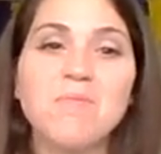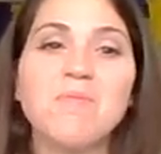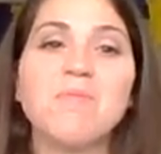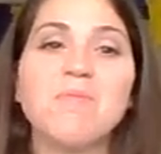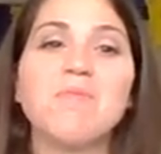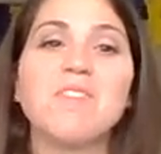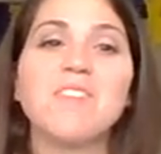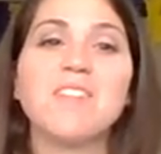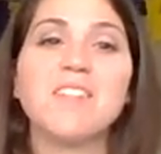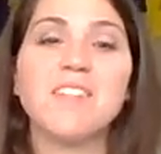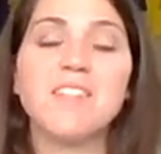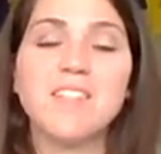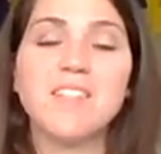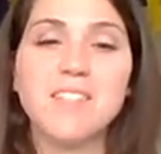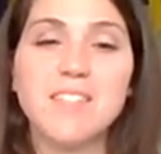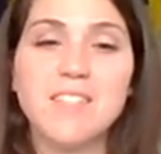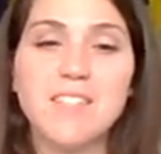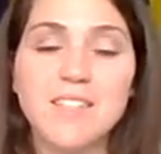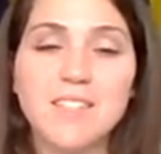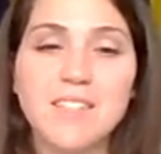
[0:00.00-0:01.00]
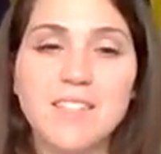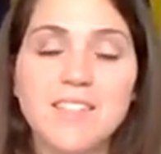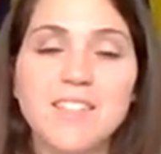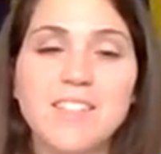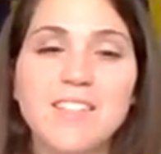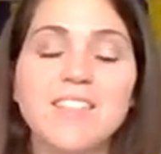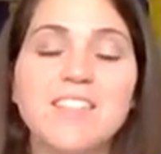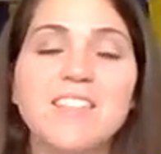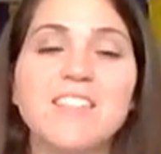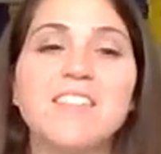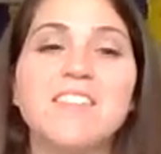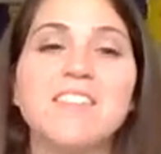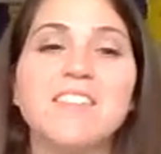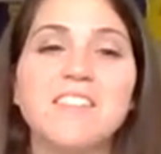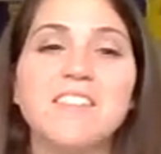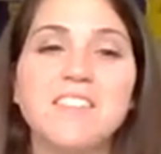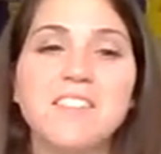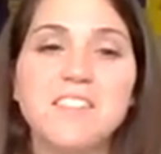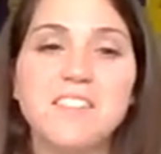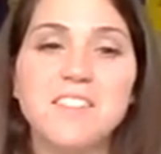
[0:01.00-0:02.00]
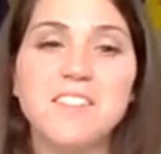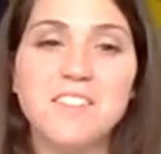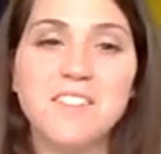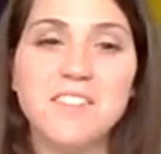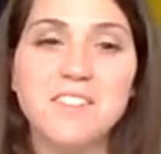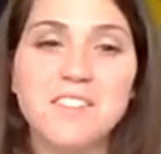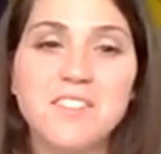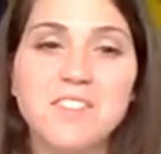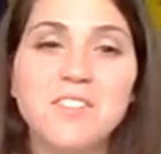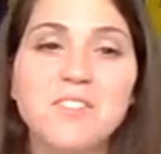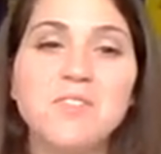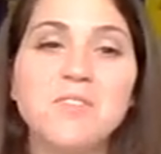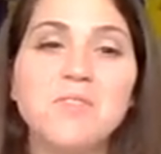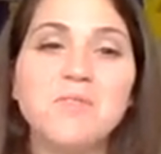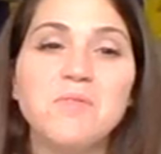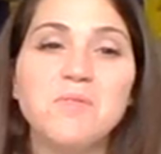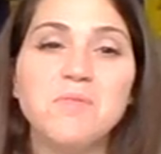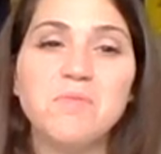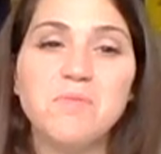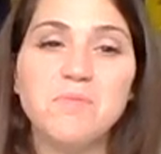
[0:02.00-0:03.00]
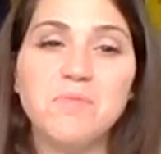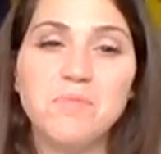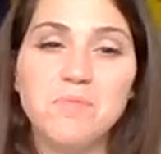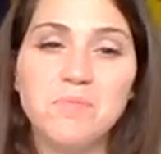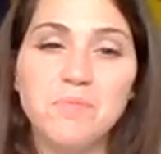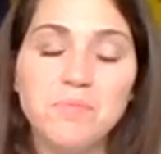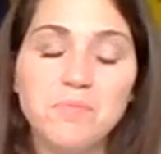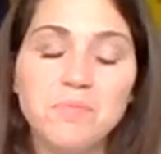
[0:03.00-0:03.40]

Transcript: [no speech]